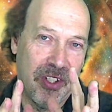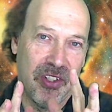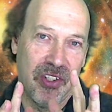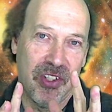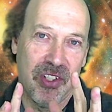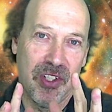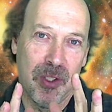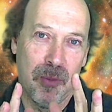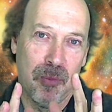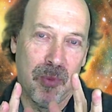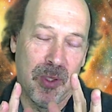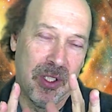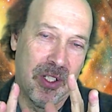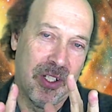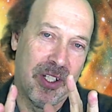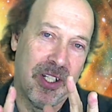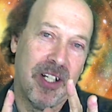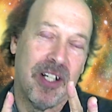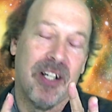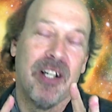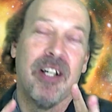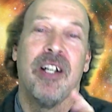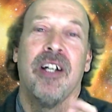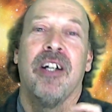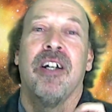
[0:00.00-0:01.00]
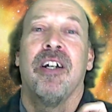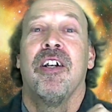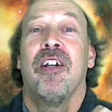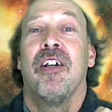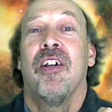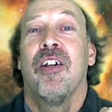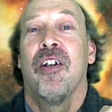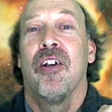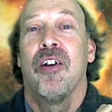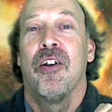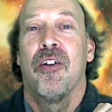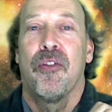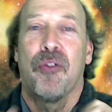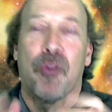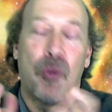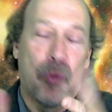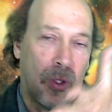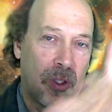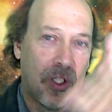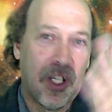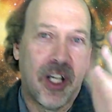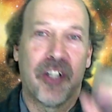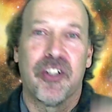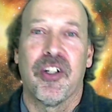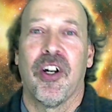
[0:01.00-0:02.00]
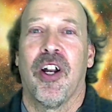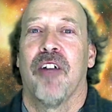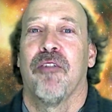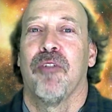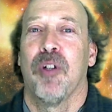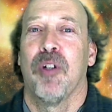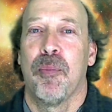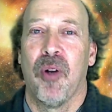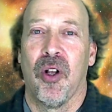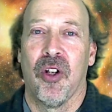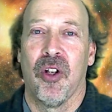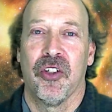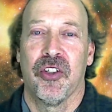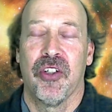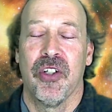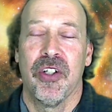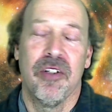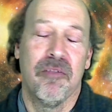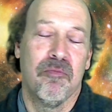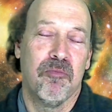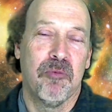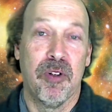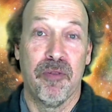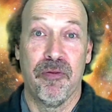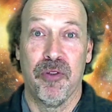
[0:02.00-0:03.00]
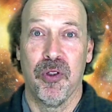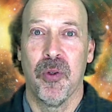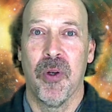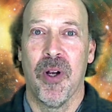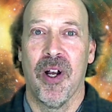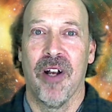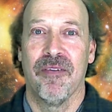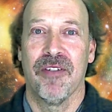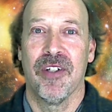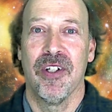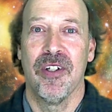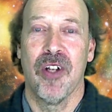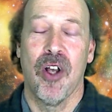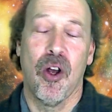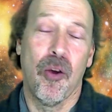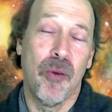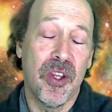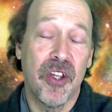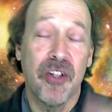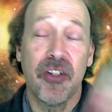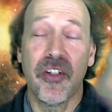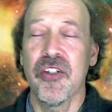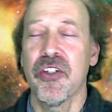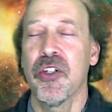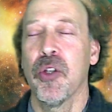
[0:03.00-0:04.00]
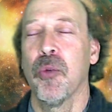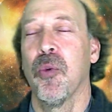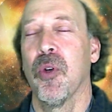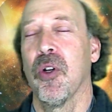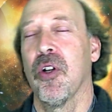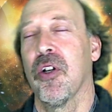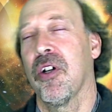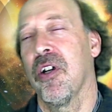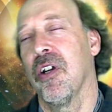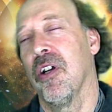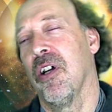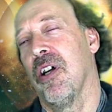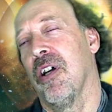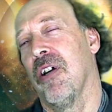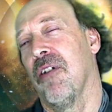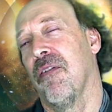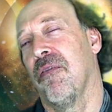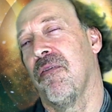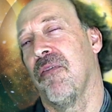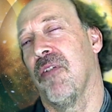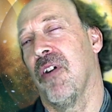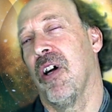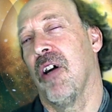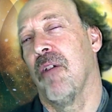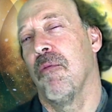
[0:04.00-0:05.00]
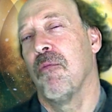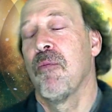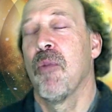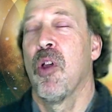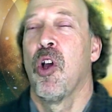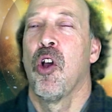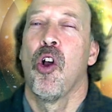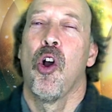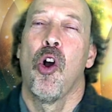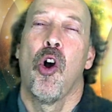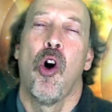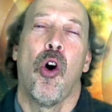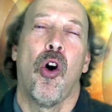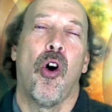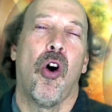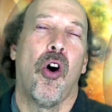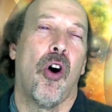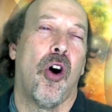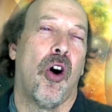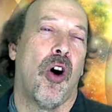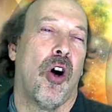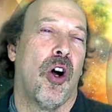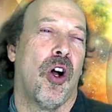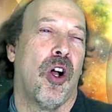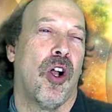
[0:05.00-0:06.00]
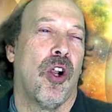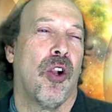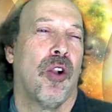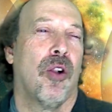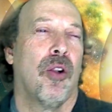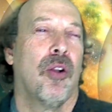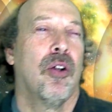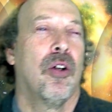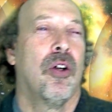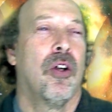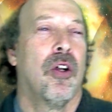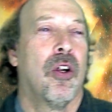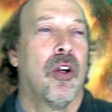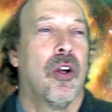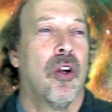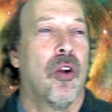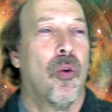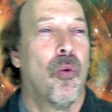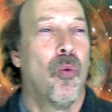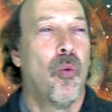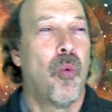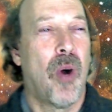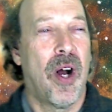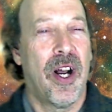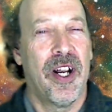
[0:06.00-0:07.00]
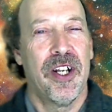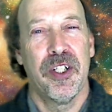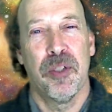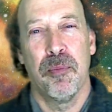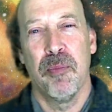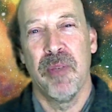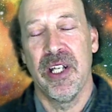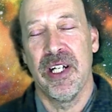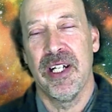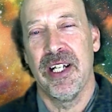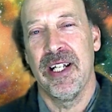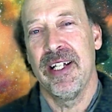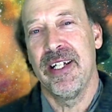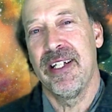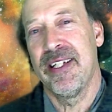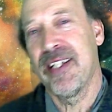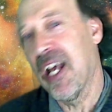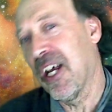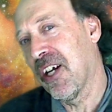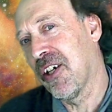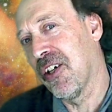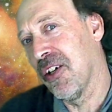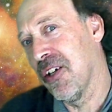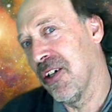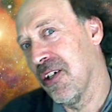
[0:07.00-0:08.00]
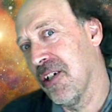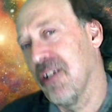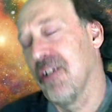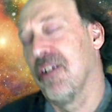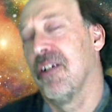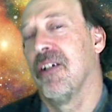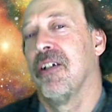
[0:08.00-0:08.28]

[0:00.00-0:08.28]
similar through electron repulsion, if you have to know. And this is the work of Hall, Wiseman, and Deckert.